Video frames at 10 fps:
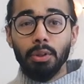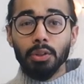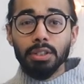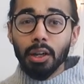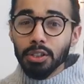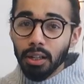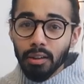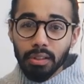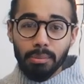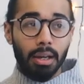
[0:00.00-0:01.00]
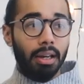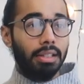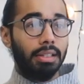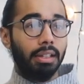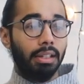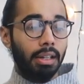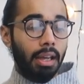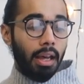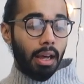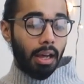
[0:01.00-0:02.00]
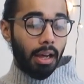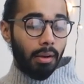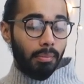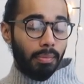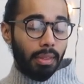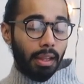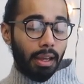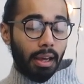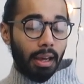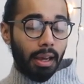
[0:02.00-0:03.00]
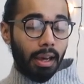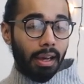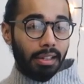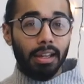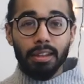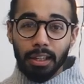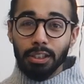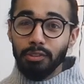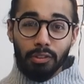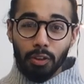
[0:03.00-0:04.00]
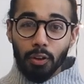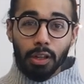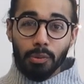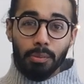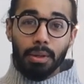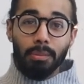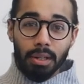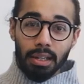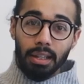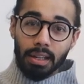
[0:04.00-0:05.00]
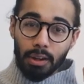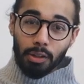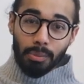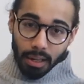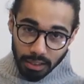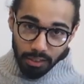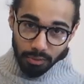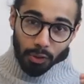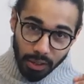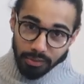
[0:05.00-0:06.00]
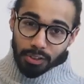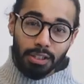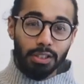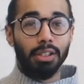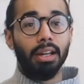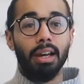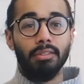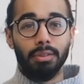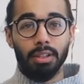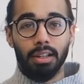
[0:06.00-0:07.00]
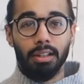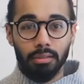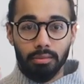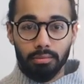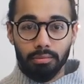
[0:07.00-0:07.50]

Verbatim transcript: You're such a lovely person. And thank you for vlogging with me. I'm going to now go back to the vlogging footage that I have with her.